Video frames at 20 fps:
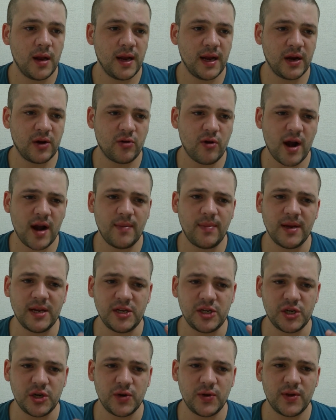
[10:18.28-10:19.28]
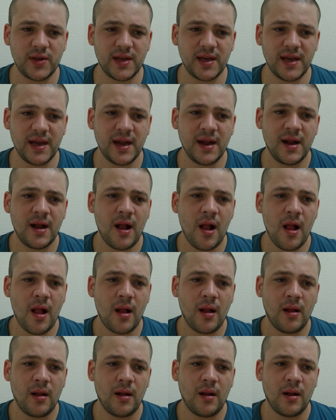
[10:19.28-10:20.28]
Incredibly juicy.
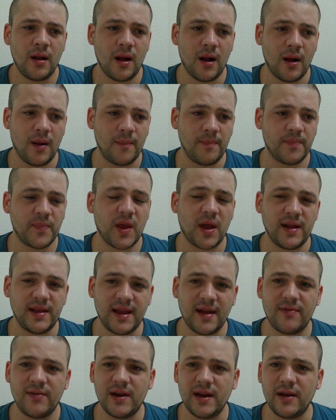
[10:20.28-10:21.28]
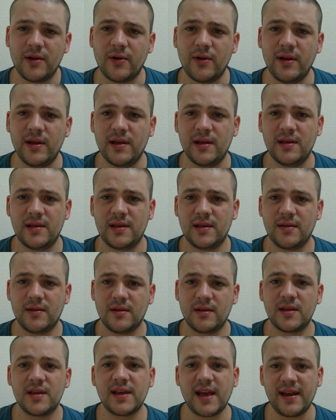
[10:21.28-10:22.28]
I definitely agree that it's
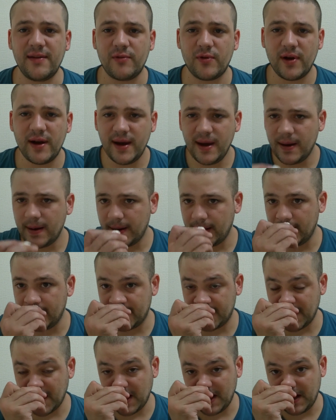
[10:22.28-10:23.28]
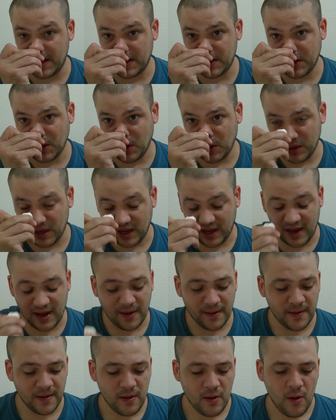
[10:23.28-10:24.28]
savoury. It's slightly salty.
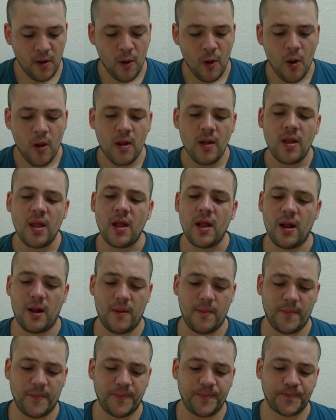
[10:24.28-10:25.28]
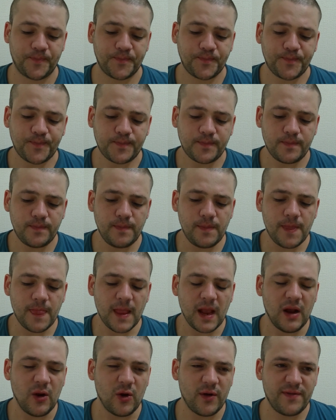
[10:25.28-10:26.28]
Or
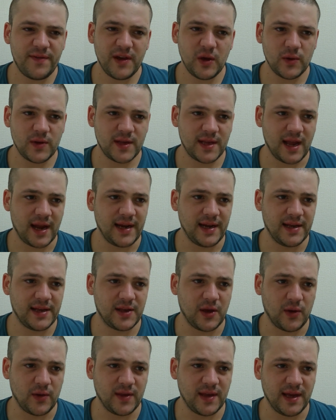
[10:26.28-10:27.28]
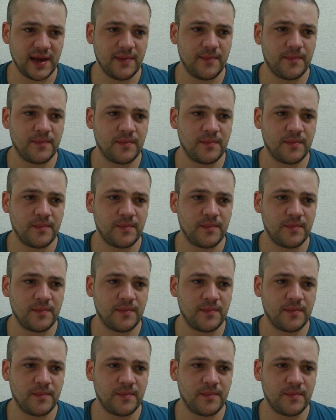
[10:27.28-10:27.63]
it feels slightly salty.